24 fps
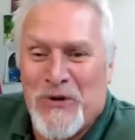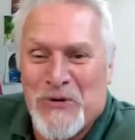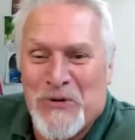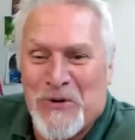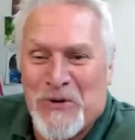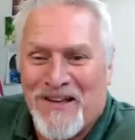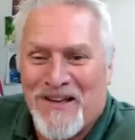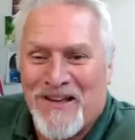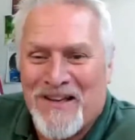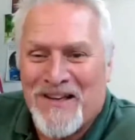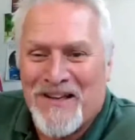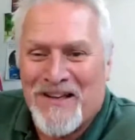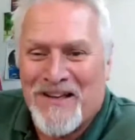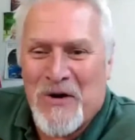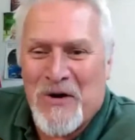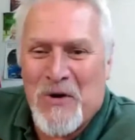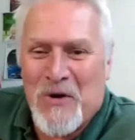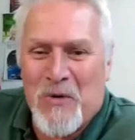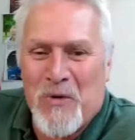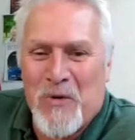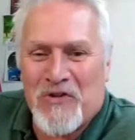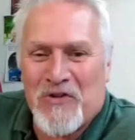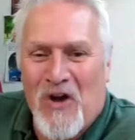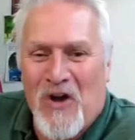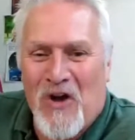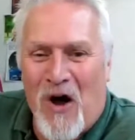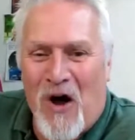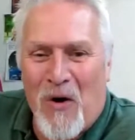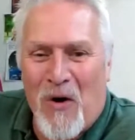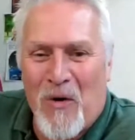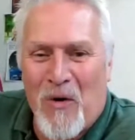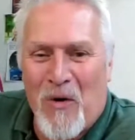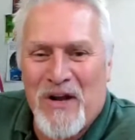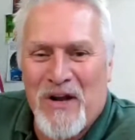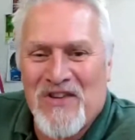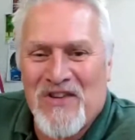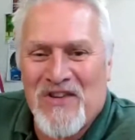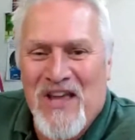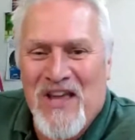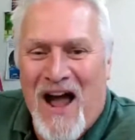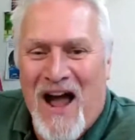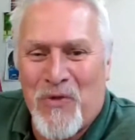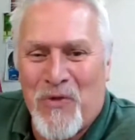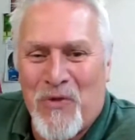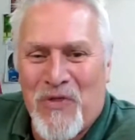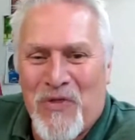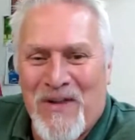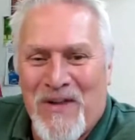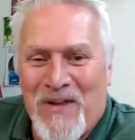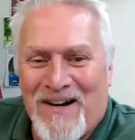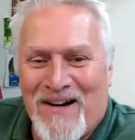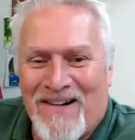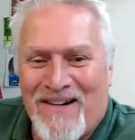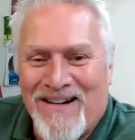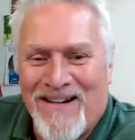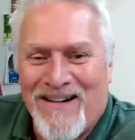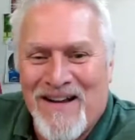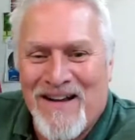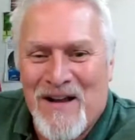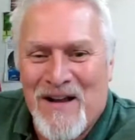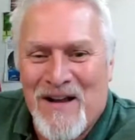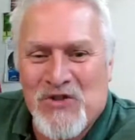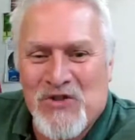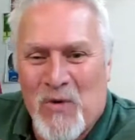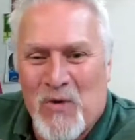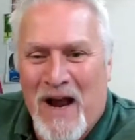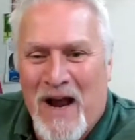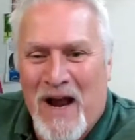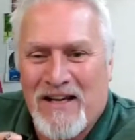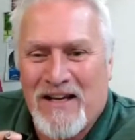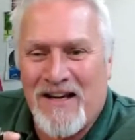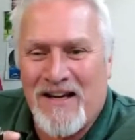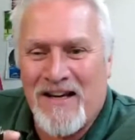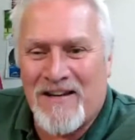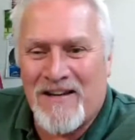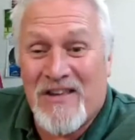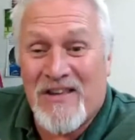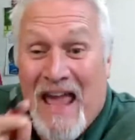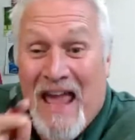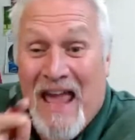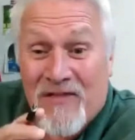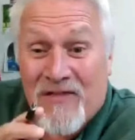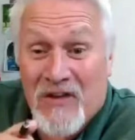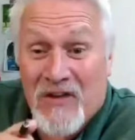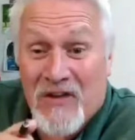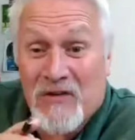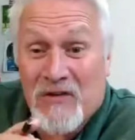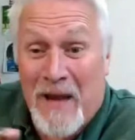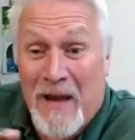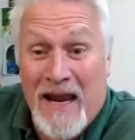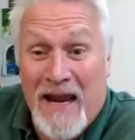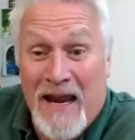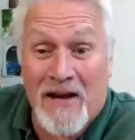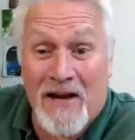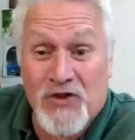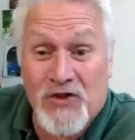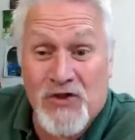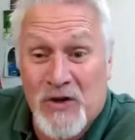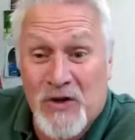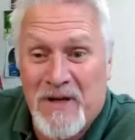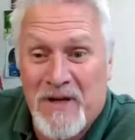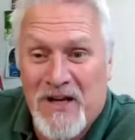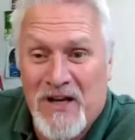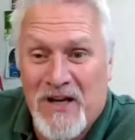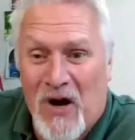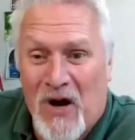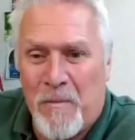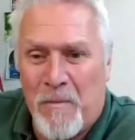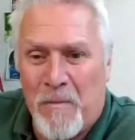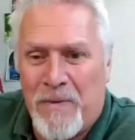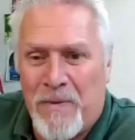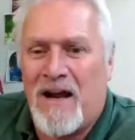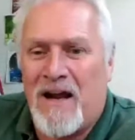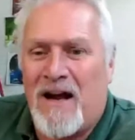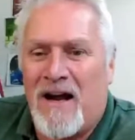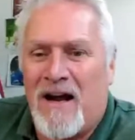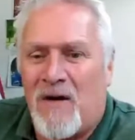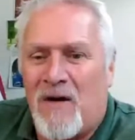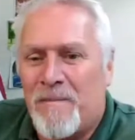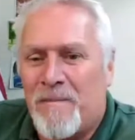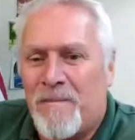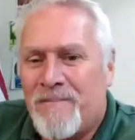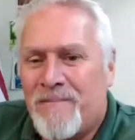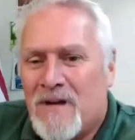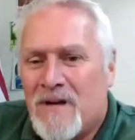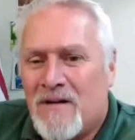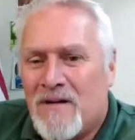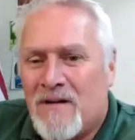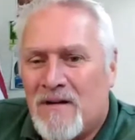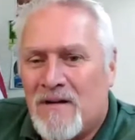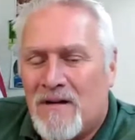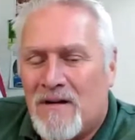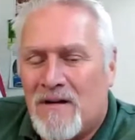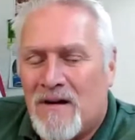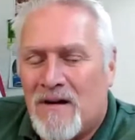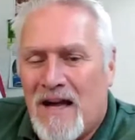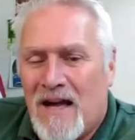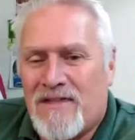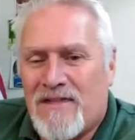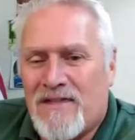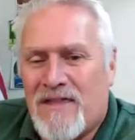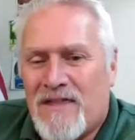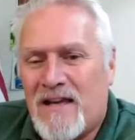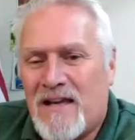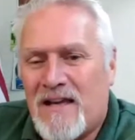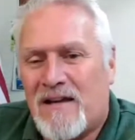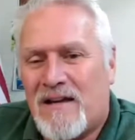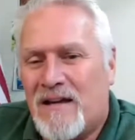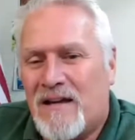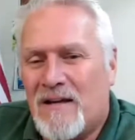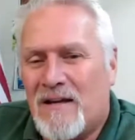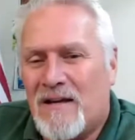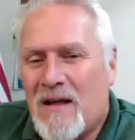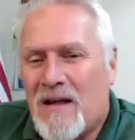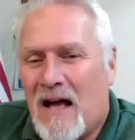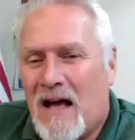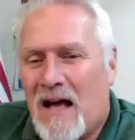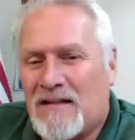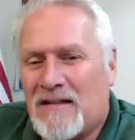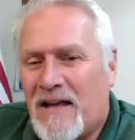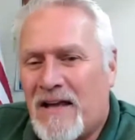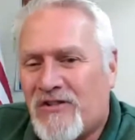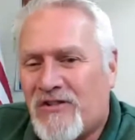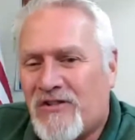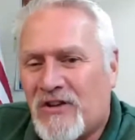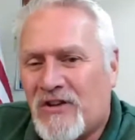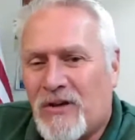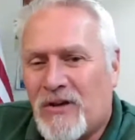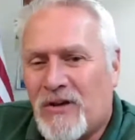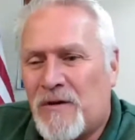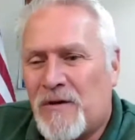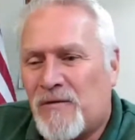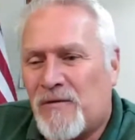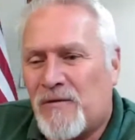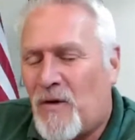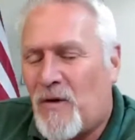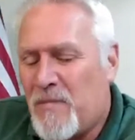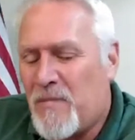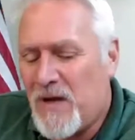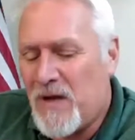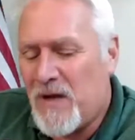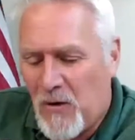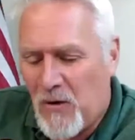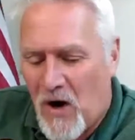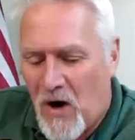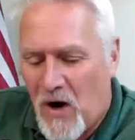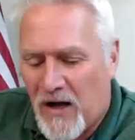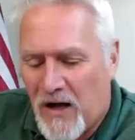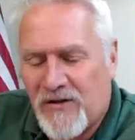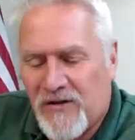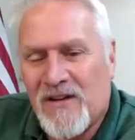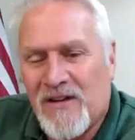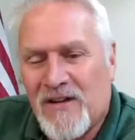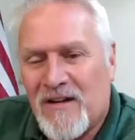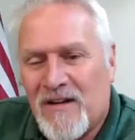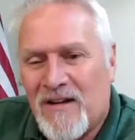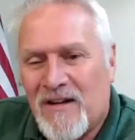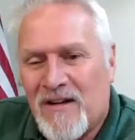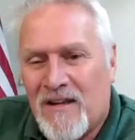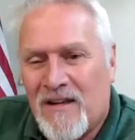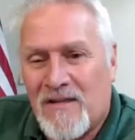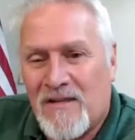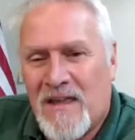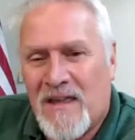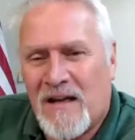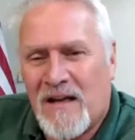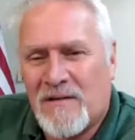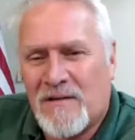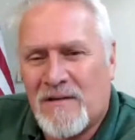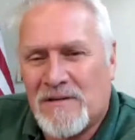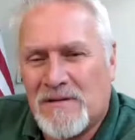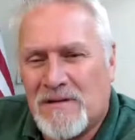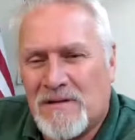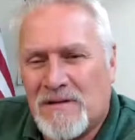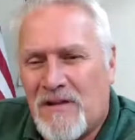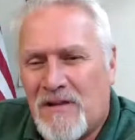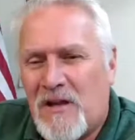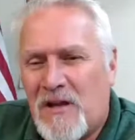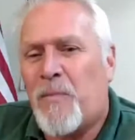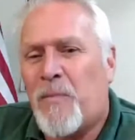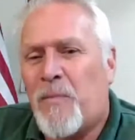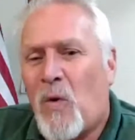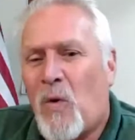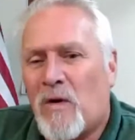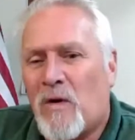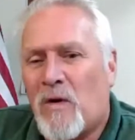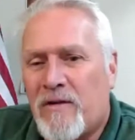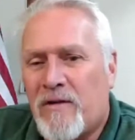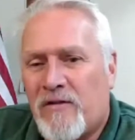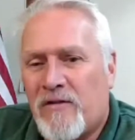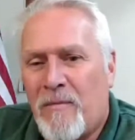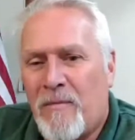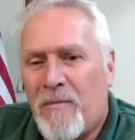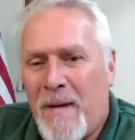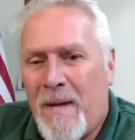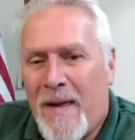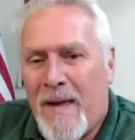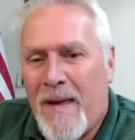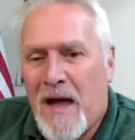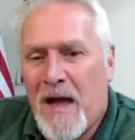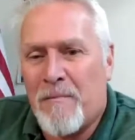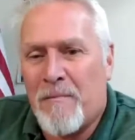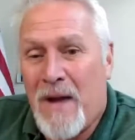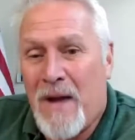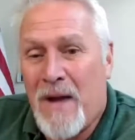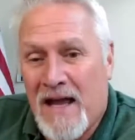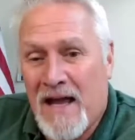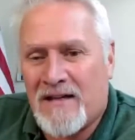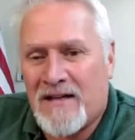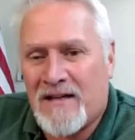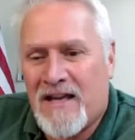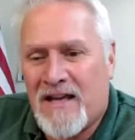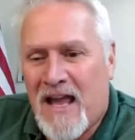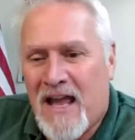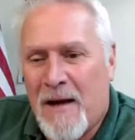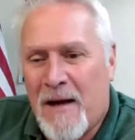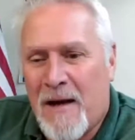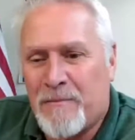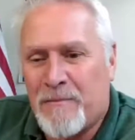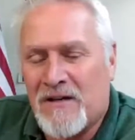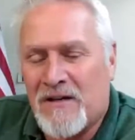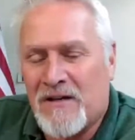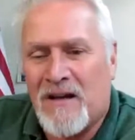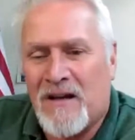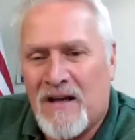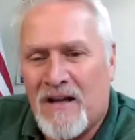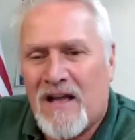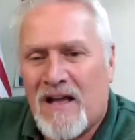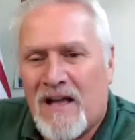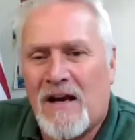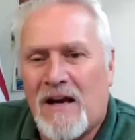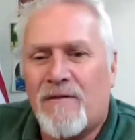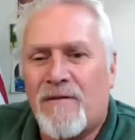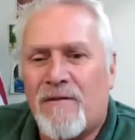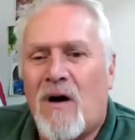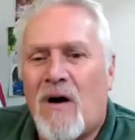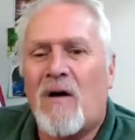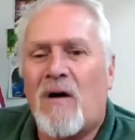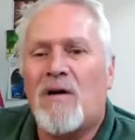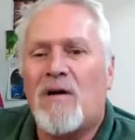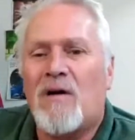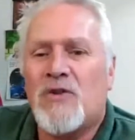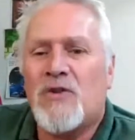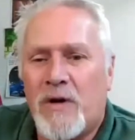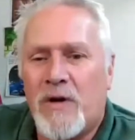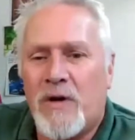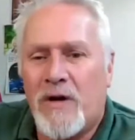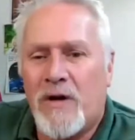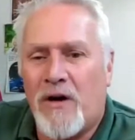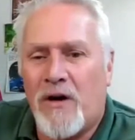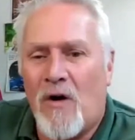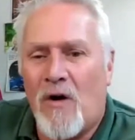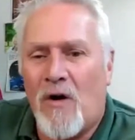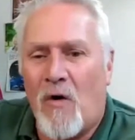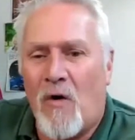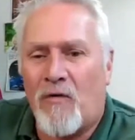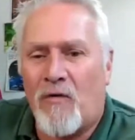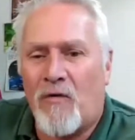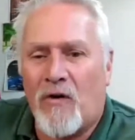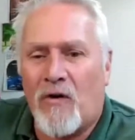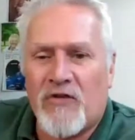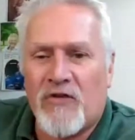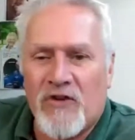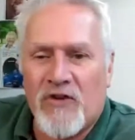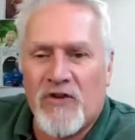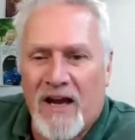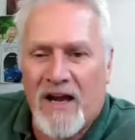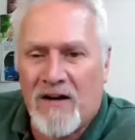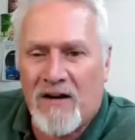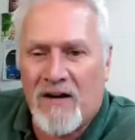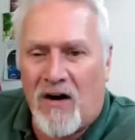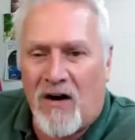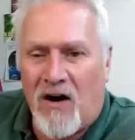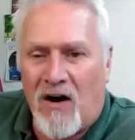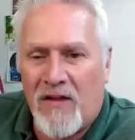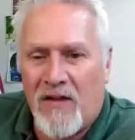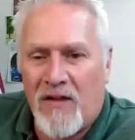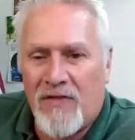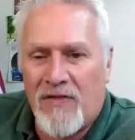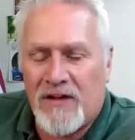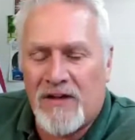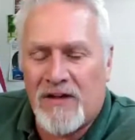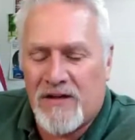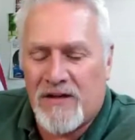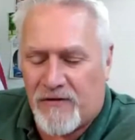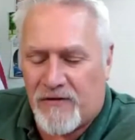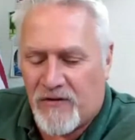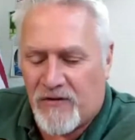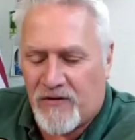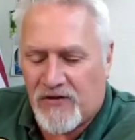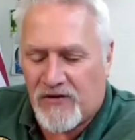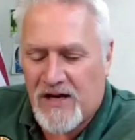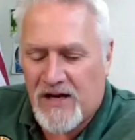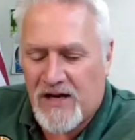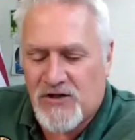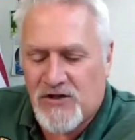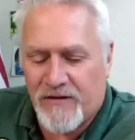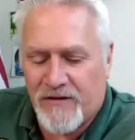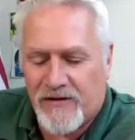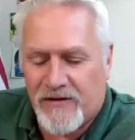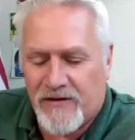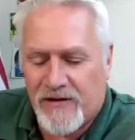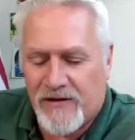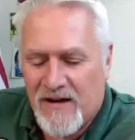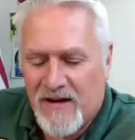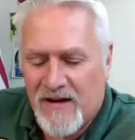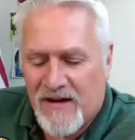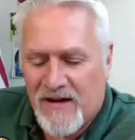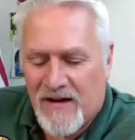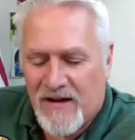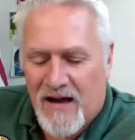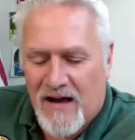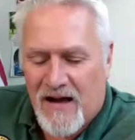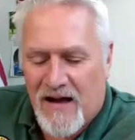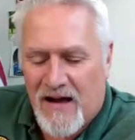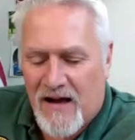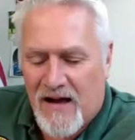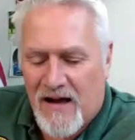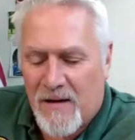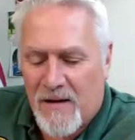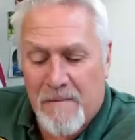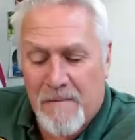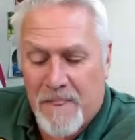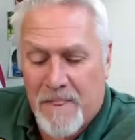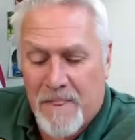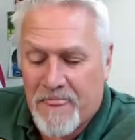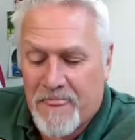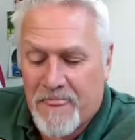who was always out there directing us, hey, this band should be open now. I think uh, a lesson learned for me was that the importance of a band captain kind of doing an oversight on the different stations. Um,